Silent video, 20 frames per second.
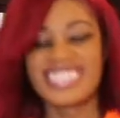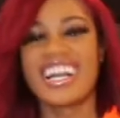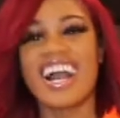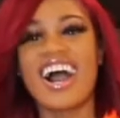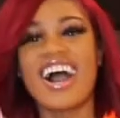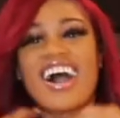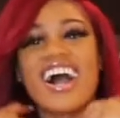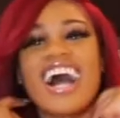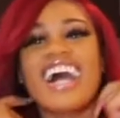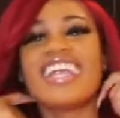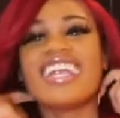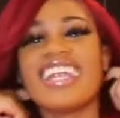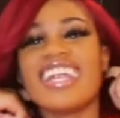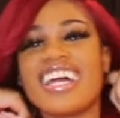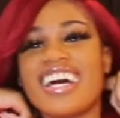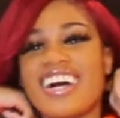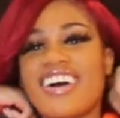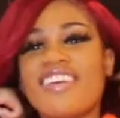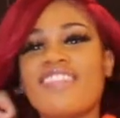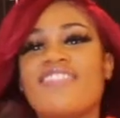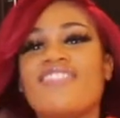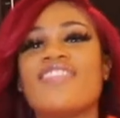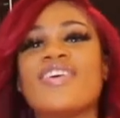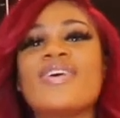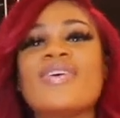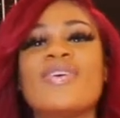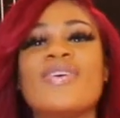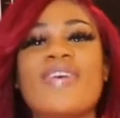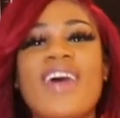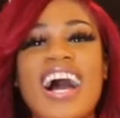Y'all, I love
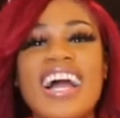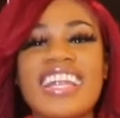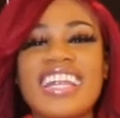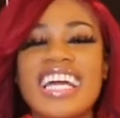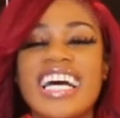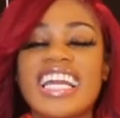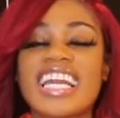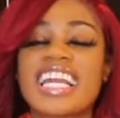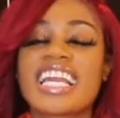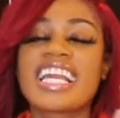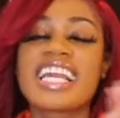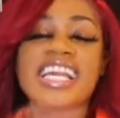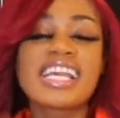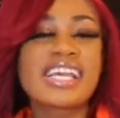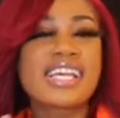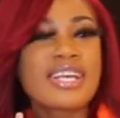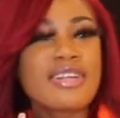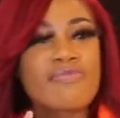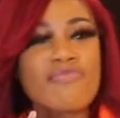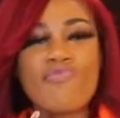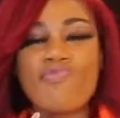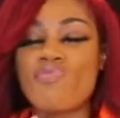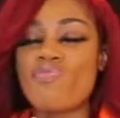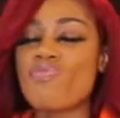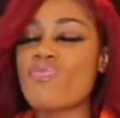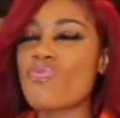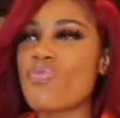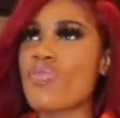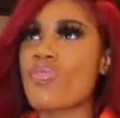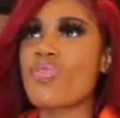food. I love to eat.
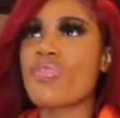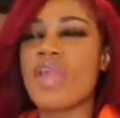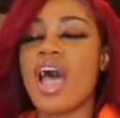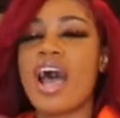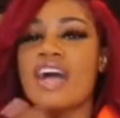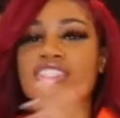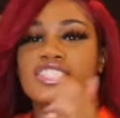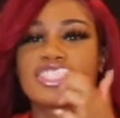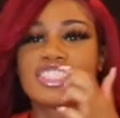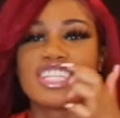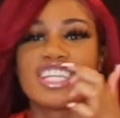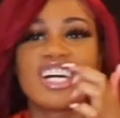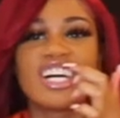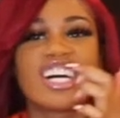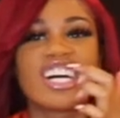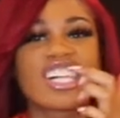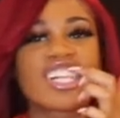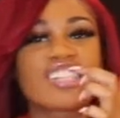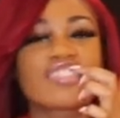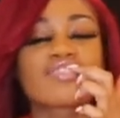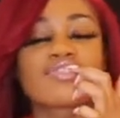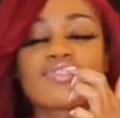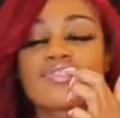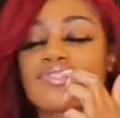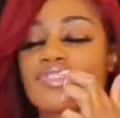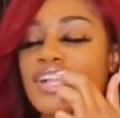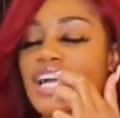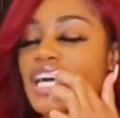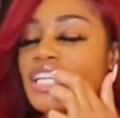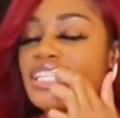I just love,
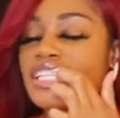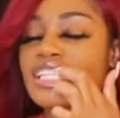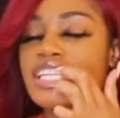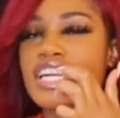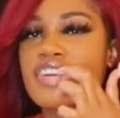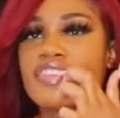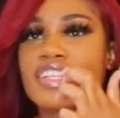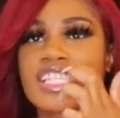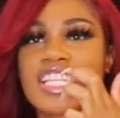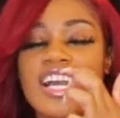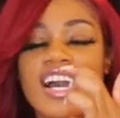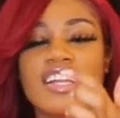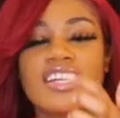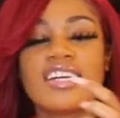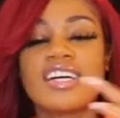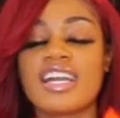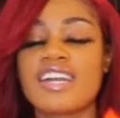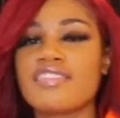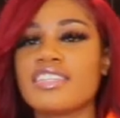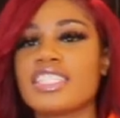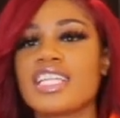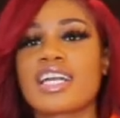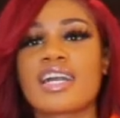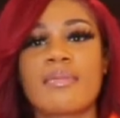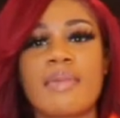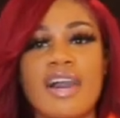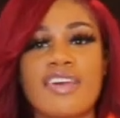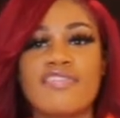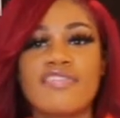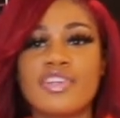I love everything. I love everything
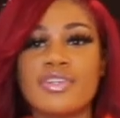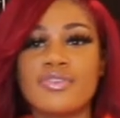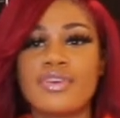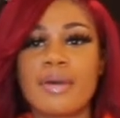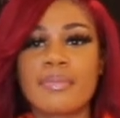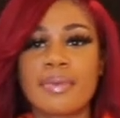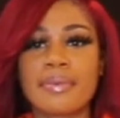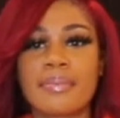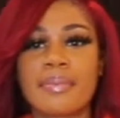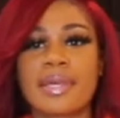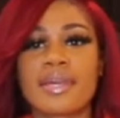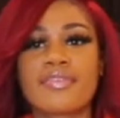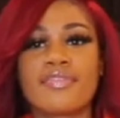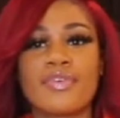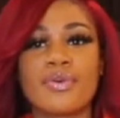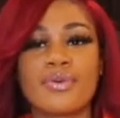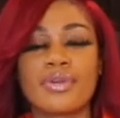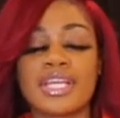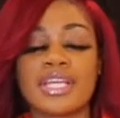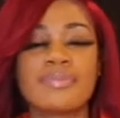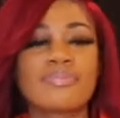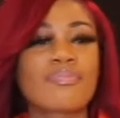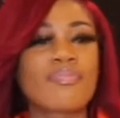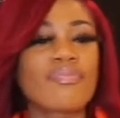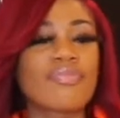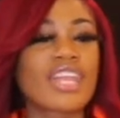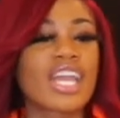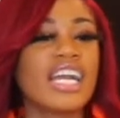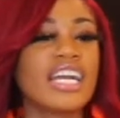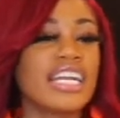about food. I'm a big foodie.
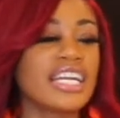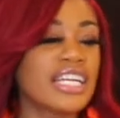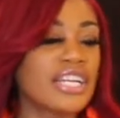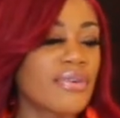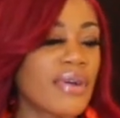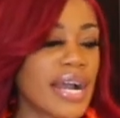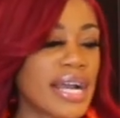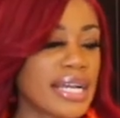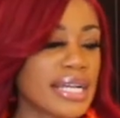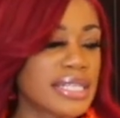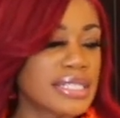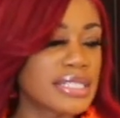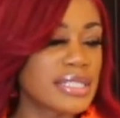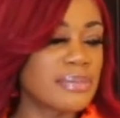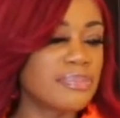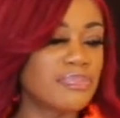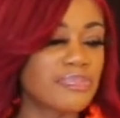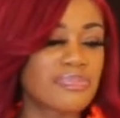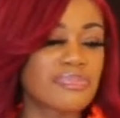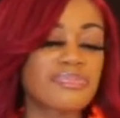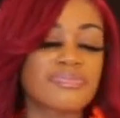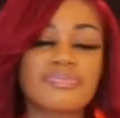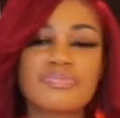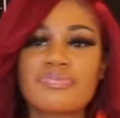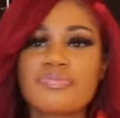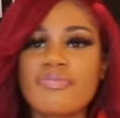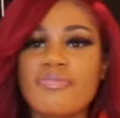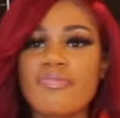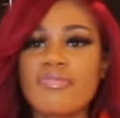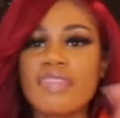Anyways,
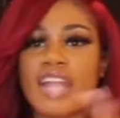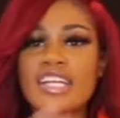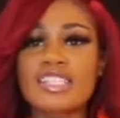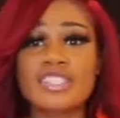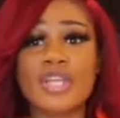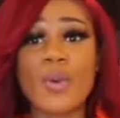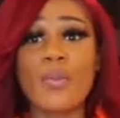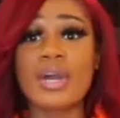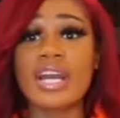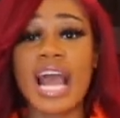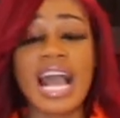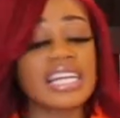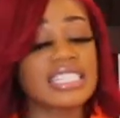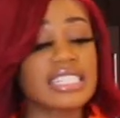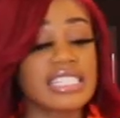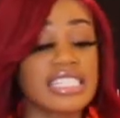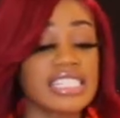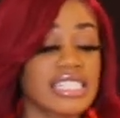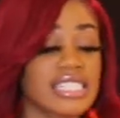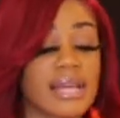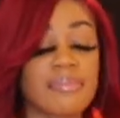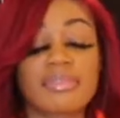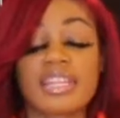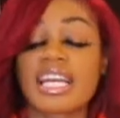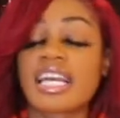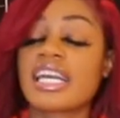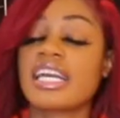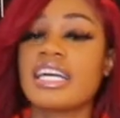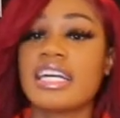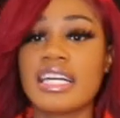so when I see
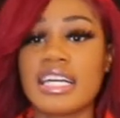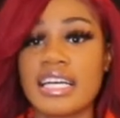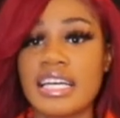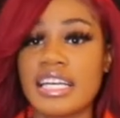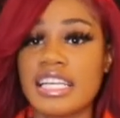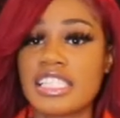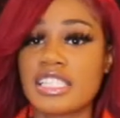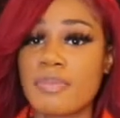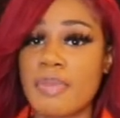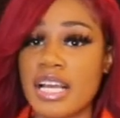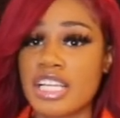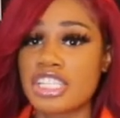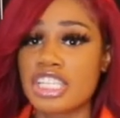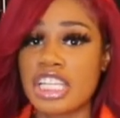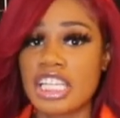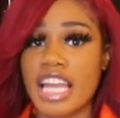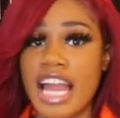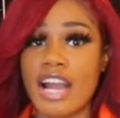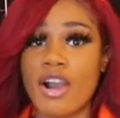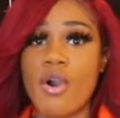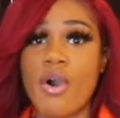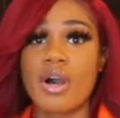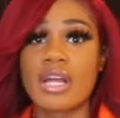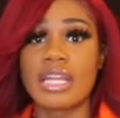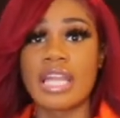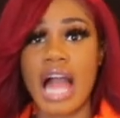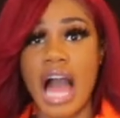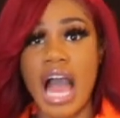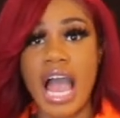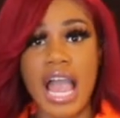something good, especially like
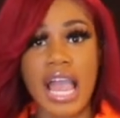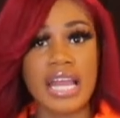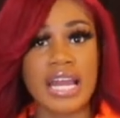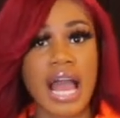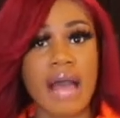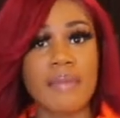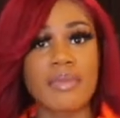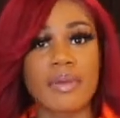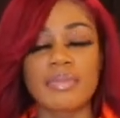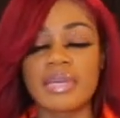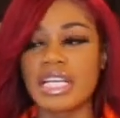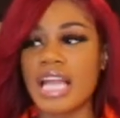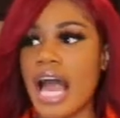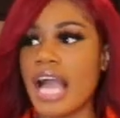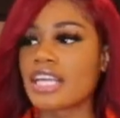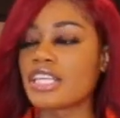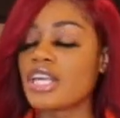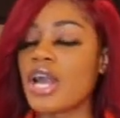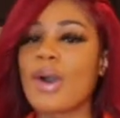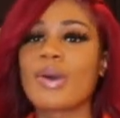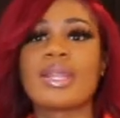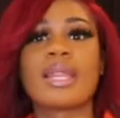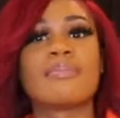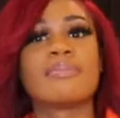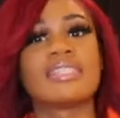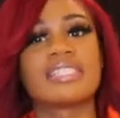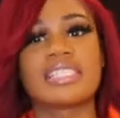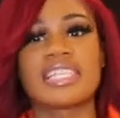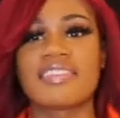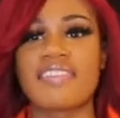online, I'm gonna be like, yo, let
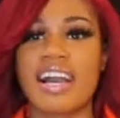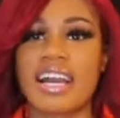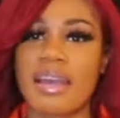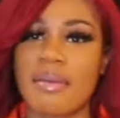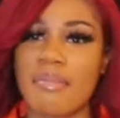me see if I can